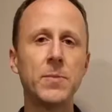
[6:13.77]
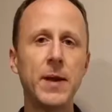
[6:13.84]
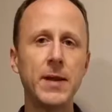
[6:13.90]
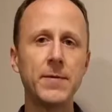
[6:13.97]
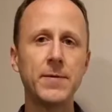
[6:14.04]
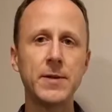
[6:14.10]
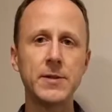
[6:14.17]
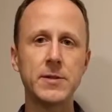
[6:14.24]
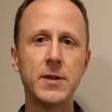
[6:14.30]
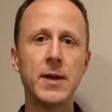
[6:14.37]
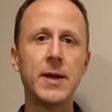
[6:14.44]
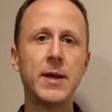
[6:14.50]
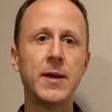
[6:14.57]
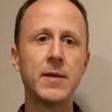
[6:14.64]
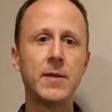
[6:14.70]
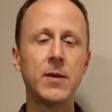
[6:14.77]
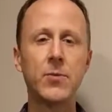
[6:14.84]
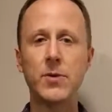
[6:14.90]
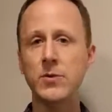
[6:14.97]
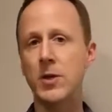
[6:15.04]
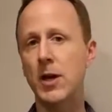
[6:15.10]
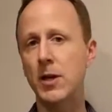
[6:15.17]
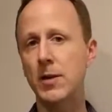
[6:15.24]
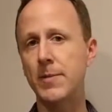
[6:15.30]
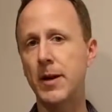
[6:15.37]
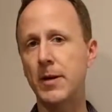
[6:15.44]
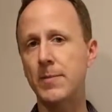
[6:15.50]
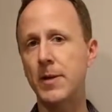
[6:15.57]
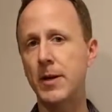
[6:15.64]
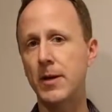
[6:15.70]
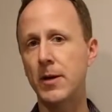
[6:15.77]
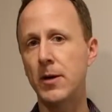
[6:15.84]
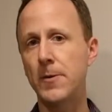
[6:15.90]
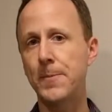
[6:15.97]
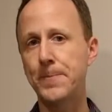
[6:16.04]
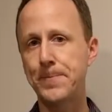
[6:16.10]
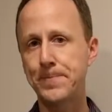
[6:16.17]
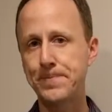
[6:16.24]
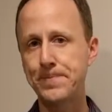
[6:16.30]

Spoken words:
benefits that we were talking about a minute ago